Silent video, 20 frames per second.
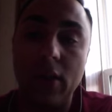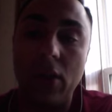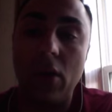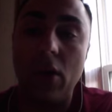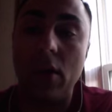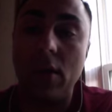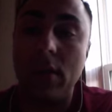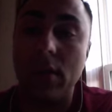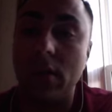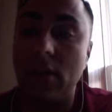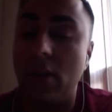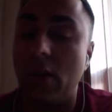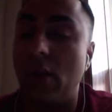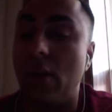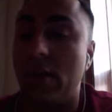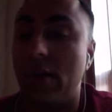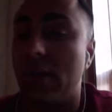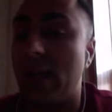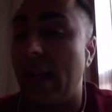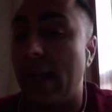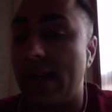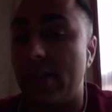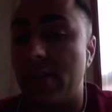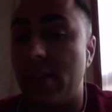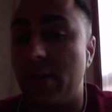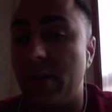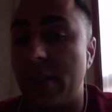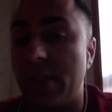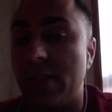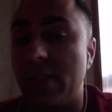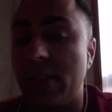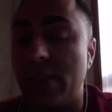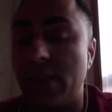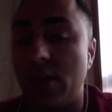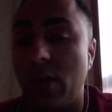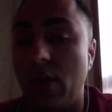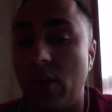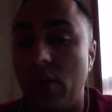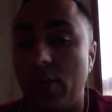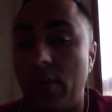long last in business
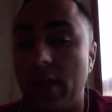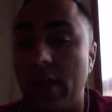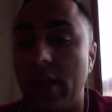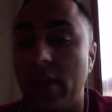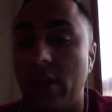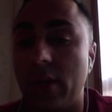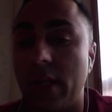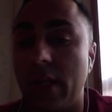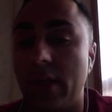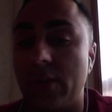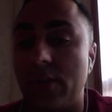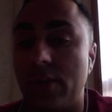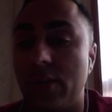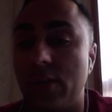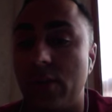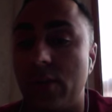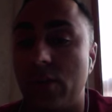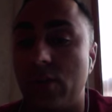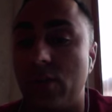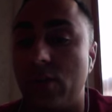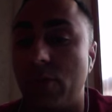are really looking to